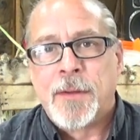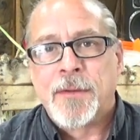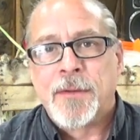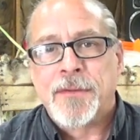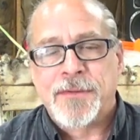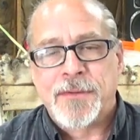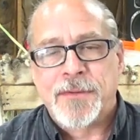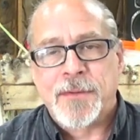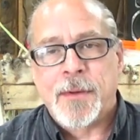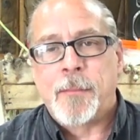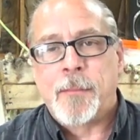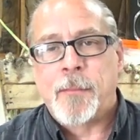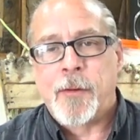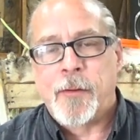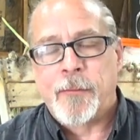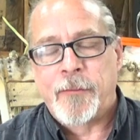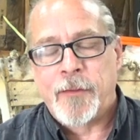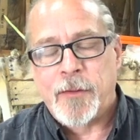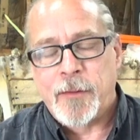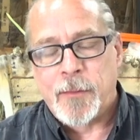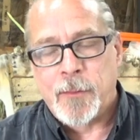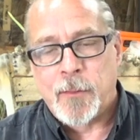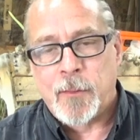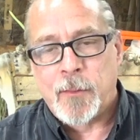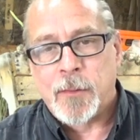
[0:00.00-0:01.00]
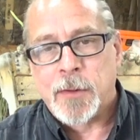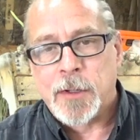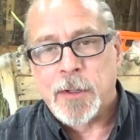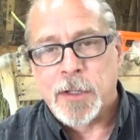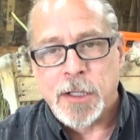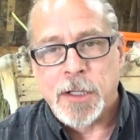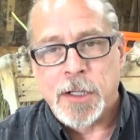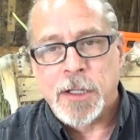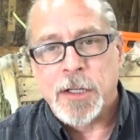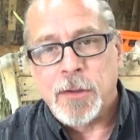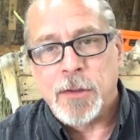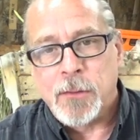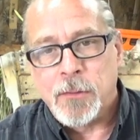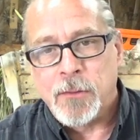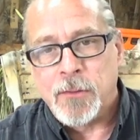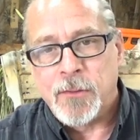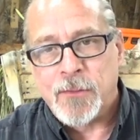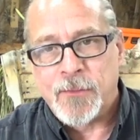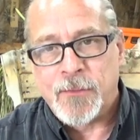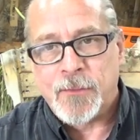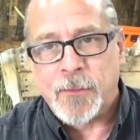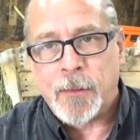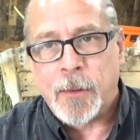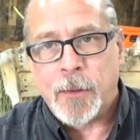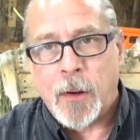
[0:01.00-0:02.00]
Some of it we're going to
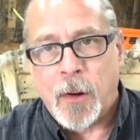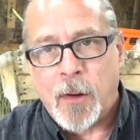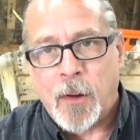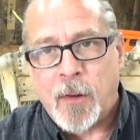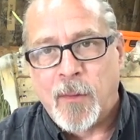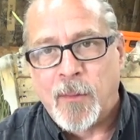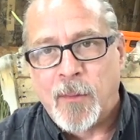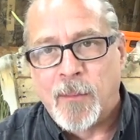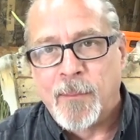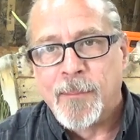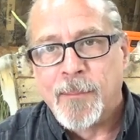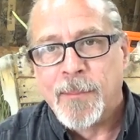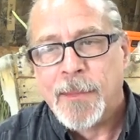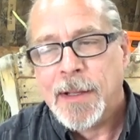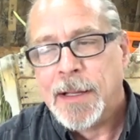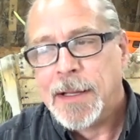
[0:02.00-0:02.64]
use for home.